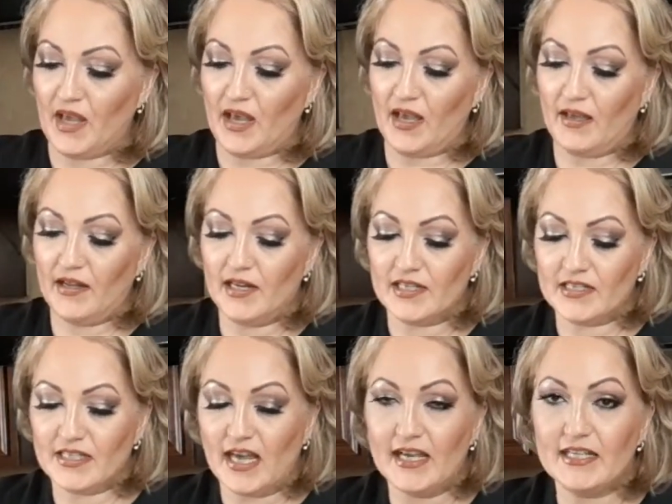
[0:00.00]
and it is
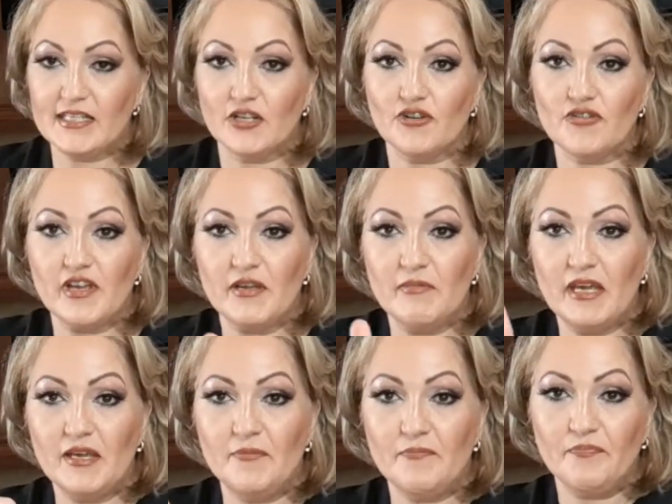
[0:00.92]
nice and
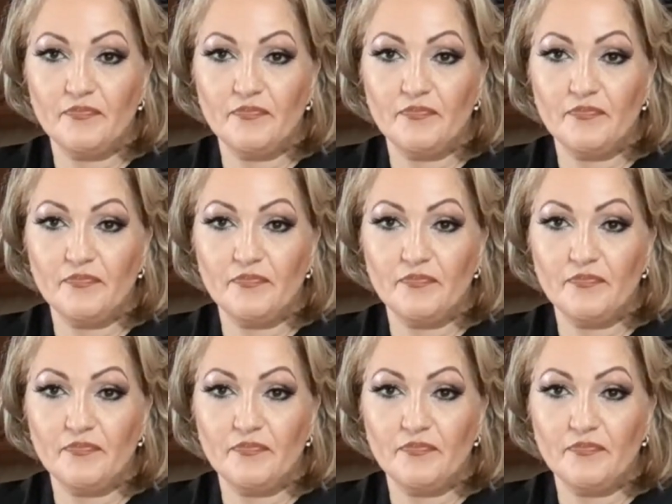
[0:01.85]
creamy.